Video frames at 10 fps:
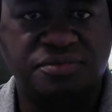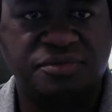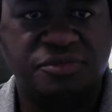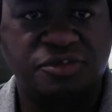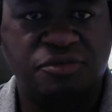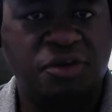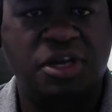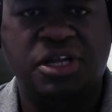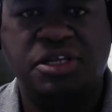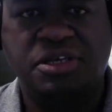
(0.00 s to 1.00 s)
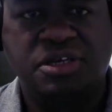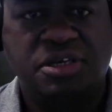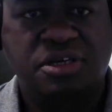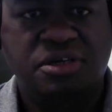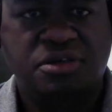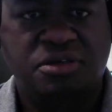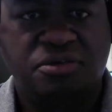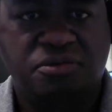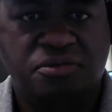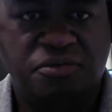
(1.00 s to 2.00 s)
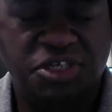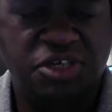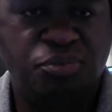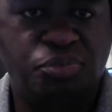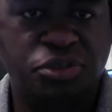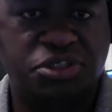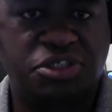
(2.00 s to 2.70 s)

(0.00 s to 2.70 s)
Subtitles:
When really we need to push